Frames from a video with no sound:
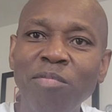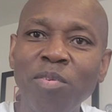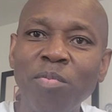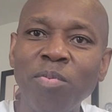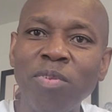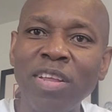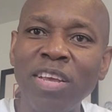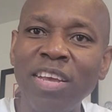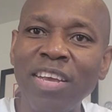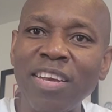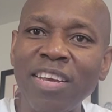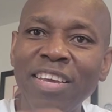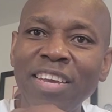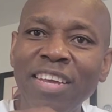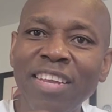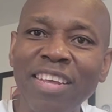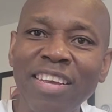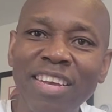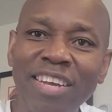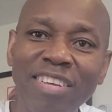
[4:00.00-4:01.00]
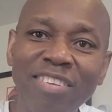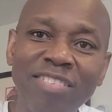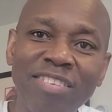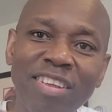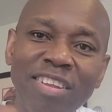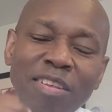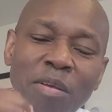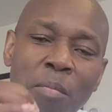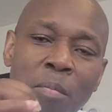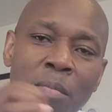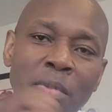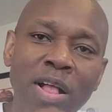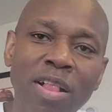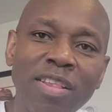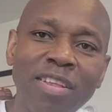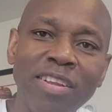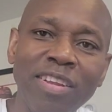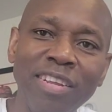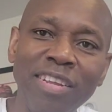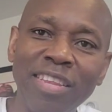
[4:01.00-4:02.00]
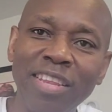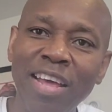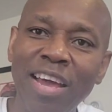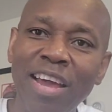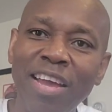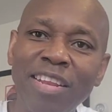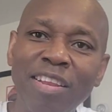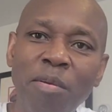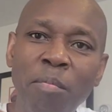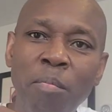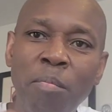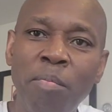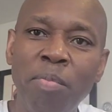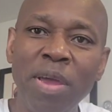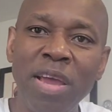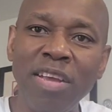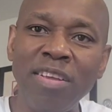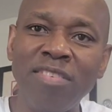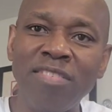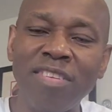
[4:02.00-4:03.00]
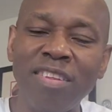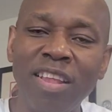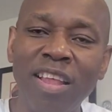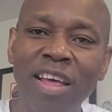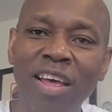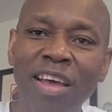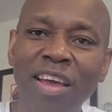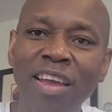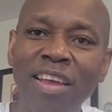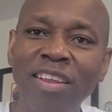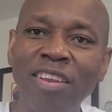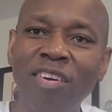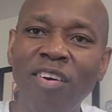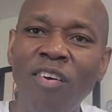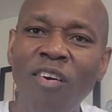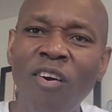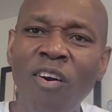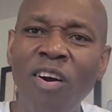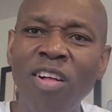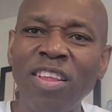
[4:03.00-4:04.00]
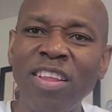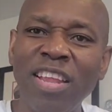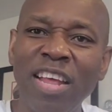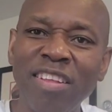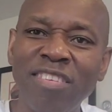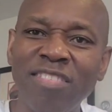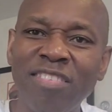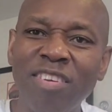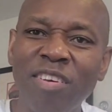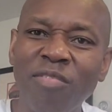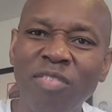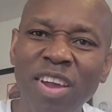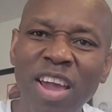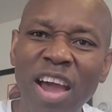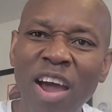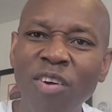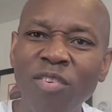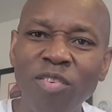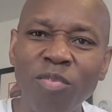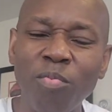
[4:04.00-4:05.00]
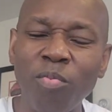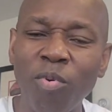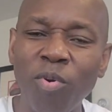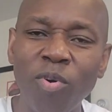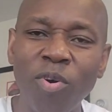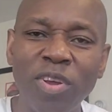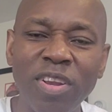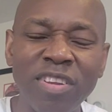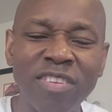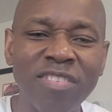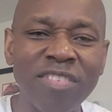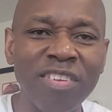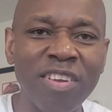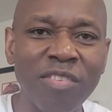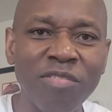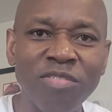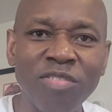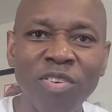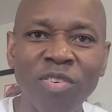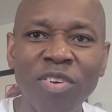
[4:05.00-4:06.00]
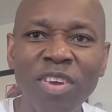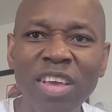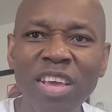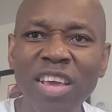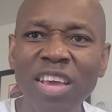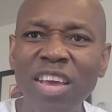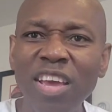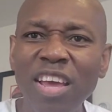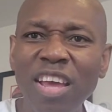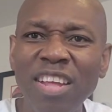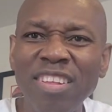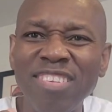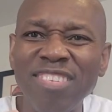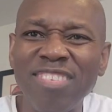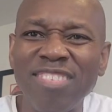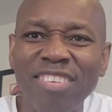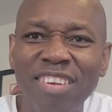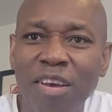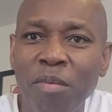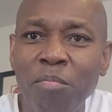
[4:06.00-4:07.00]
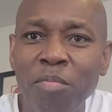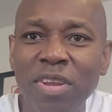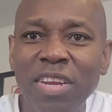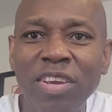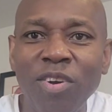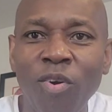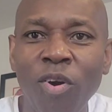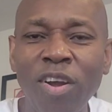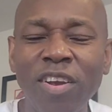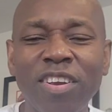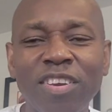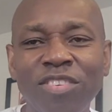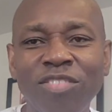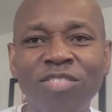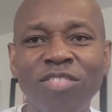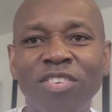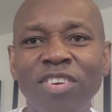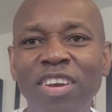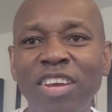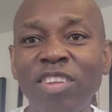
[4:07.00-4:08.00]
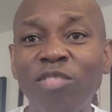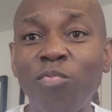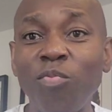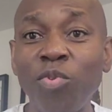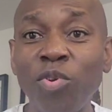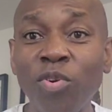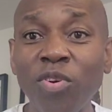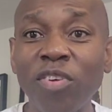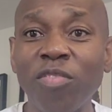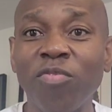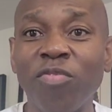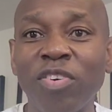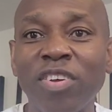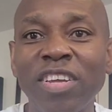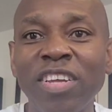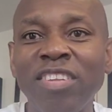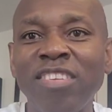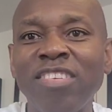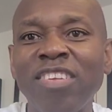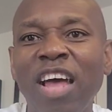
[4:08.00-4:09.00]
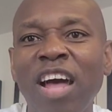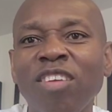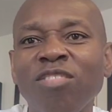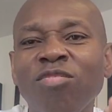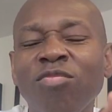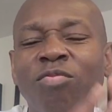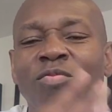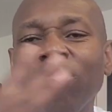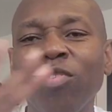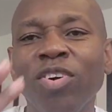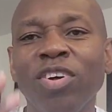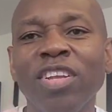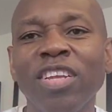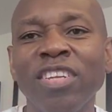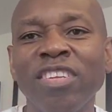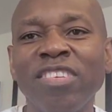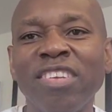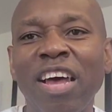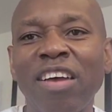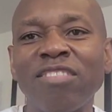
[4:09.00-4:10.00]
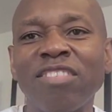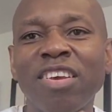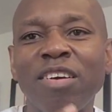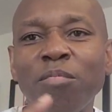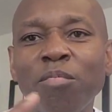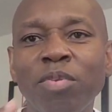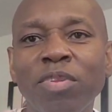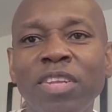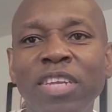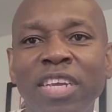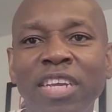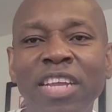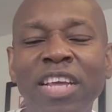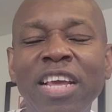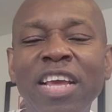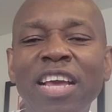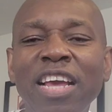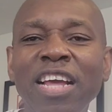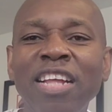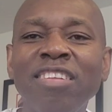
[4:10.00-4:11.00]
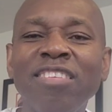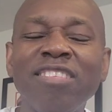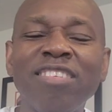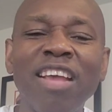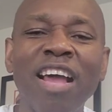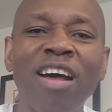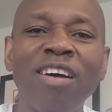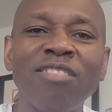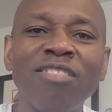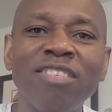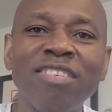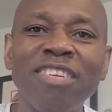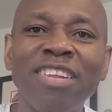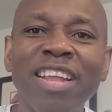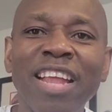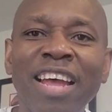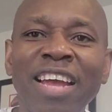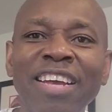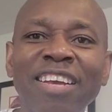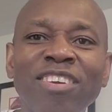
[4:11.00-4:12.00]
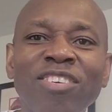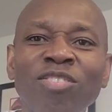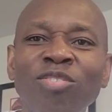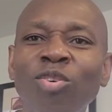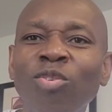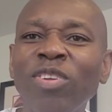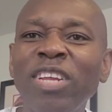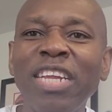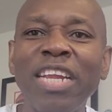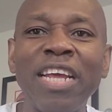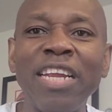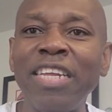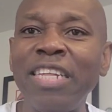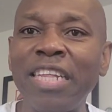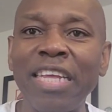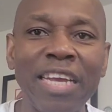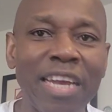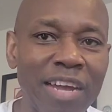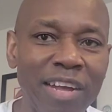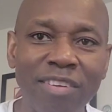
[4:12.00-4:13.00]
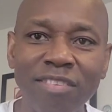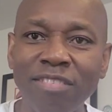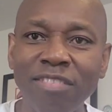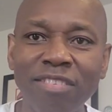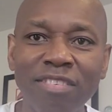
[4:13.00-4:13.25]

you're playing again, like I said, the melody line, the bass line, all of that stuff, counterpoint and stuff. So it's a mini orchestra. It's beautiful. It sounds full. It sounds complete. It sounds like you don't need anything else.